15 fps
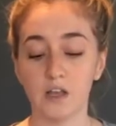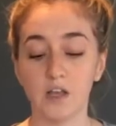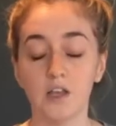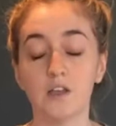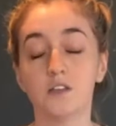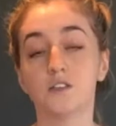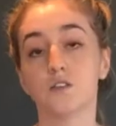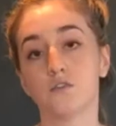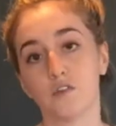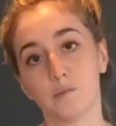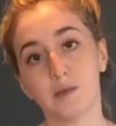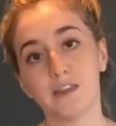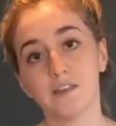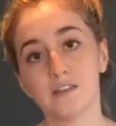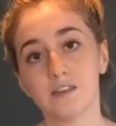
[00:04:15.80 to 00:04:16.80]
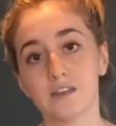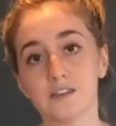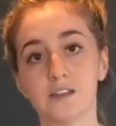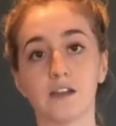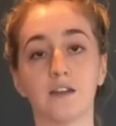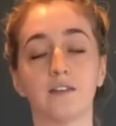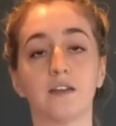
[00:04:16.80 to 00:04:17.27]
So for me, the things
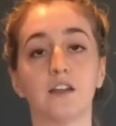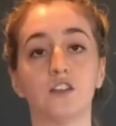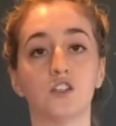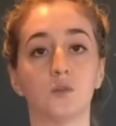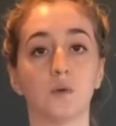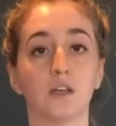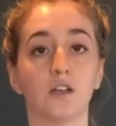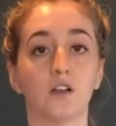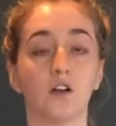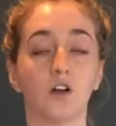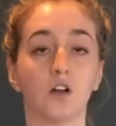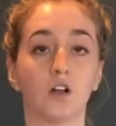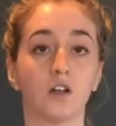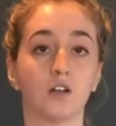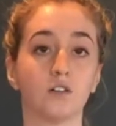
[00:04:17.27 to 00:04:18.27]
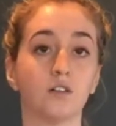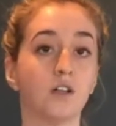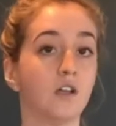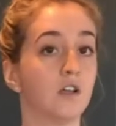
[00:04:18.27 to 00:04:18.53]
that I like doing are